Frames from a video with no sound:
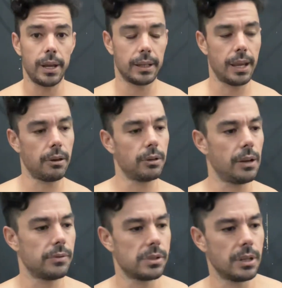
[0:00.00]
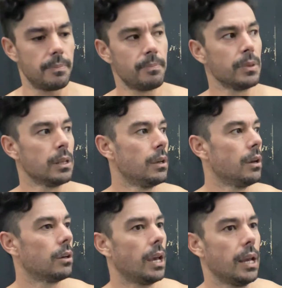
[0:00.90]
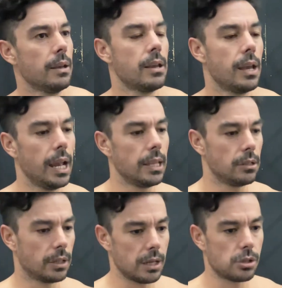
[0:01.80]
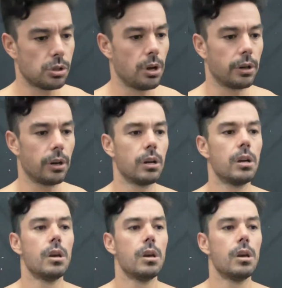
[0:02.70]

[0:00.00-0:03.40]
a calorie deficit, okay? And you're getting stronger.